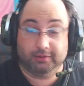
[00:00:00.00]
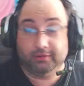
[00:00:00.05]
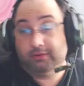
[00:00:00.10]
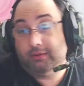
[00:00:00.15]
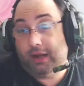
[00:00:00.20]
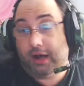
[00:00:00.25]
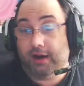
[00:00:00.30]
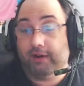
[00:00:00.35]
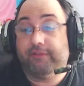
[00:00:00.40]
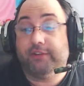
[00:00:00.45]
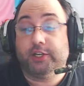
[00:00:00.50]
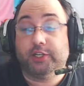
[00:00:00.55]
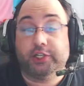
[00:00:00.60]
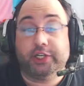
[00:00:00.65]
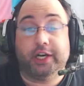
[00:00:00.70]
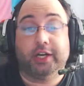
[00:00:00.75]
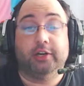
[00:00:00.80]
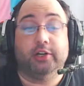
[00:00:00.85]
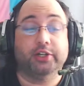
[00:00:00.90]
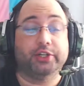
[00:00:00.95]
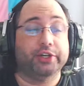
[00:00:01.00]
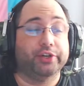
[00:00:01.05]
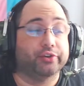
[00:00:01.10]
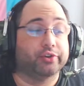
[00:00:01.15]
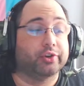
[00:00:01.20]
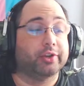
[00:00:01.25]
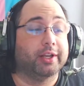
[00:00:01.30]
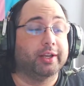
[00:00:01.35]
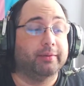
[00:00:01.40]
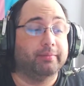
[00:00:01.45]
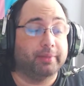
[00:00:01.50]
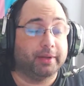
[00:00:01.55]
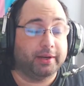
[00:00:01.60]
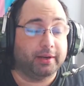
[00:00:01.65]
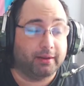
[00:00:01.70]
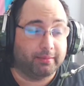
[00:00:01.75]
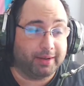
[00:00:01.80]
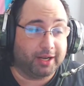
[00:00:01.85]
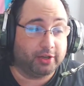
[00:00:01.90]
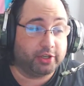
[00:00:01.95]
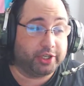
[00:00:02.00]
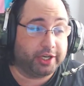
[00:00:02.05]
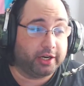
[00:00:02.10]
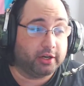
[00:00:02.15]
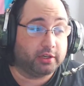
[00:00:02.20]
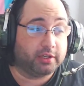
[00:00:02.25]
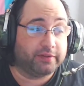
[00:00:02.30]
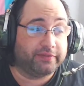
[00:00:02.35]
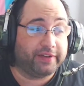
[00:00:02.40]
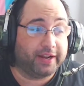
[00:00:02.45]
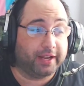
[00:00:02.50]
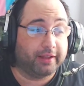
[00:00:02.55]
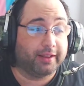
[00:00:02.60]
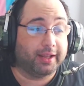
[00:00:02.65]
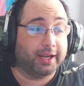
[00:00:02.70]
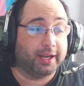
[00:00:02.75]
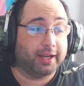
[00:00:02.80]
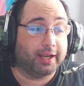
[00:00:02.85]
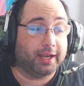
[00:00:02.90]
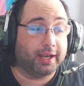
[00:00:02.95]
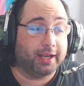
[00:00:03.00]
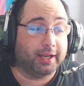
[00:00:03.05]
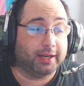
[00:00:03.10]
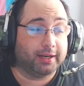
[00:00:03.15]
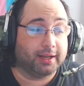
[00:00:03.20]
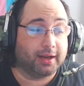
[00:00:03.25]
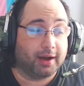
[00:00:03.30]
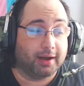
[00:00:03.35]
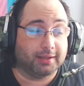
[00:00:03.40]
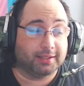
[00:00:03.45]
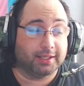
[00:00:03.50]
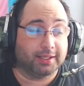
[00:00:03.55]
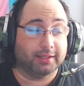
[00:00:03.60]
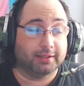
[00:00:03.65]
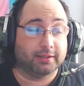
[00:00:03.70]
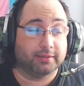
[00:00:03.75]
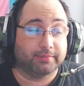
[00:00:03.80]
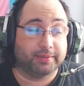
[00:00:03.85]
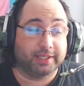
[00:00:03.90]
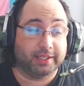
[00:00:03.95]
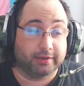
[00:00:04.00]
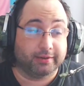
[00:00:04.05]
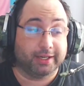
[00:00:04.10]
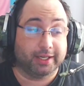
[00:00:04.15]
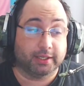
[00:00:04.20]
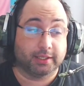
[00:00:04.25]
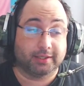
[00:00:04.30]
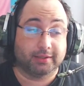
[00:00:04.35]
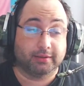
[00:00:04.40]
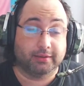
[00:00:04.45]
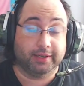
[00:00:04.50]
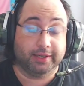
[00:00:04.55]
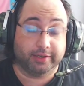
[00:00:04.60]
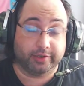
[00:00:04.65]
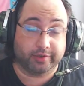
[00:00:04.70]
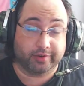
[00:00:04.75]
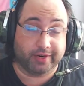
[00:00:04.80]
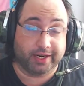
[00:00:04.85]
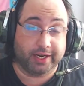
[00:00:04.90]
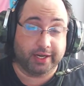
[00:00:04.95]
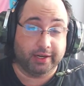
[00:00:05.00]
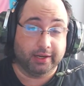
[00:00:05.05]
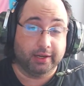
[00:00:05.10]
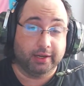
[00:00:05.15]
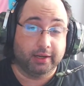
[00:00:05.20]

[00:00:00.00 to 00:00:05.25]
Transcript: office chairs usually, but about chairs failing and causing some serious injury